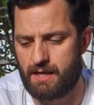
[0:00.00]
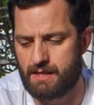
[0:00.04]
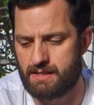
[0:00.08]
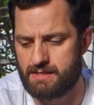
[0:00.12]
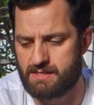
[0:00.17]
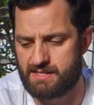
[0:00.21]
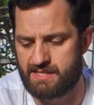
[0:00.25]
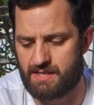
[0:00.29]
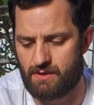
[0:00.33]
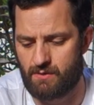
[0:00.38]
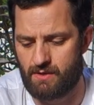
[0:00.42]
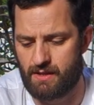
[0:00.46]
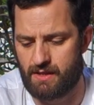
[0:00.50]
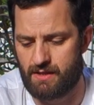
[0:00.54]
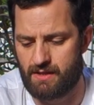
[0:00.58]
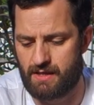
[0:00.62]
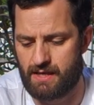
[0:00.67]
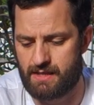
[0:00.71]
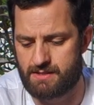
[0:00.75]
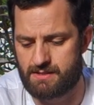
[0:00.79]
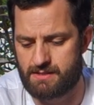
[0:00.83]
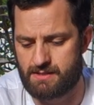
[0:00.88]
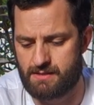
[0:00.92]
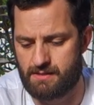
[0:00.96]
considering
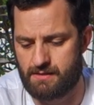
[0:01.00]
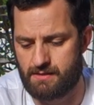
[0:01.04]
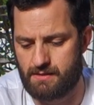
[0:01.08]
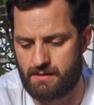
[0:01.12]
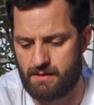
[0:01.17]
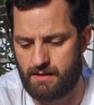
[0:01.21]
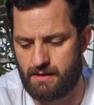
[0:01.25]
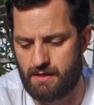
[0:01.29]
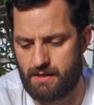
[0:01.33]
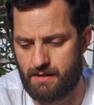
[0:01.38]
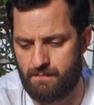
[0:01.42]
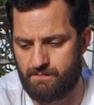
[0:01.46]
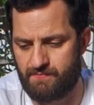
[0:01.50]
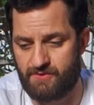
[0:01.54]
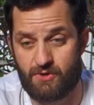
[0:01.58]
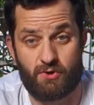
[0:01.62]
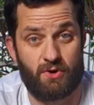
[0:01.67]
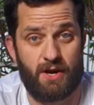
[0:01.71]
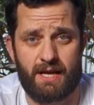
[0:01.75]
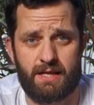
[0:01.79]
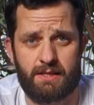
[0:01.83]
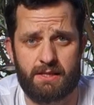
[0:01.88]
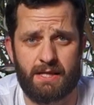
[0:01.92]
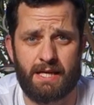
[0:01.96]
that
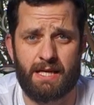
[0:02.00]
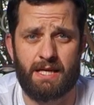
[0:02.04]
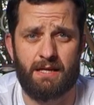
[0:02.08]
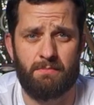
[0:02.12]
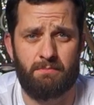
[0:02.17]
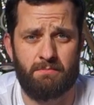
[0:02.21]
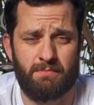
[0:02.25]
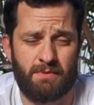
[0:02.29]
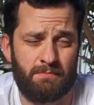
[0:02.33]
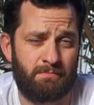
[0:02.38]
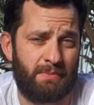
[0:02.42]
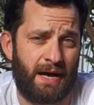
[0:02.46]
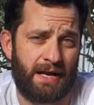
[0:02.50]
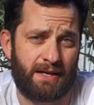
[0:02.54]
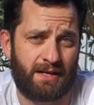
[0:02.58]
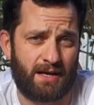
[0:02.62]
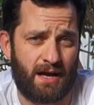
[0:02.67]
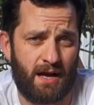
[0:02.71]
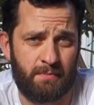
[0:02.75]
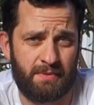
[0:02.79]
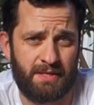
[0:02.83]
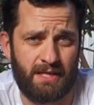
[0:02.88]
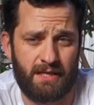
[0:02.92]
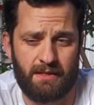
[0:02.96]
Craig Lee, Pat
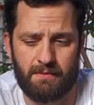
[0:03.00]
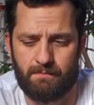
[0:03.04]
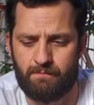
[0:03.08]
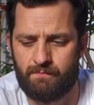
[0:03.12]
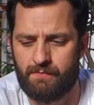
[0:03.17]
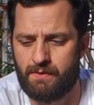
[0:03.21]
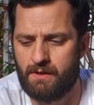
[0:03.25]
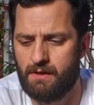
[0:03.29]
Carmody,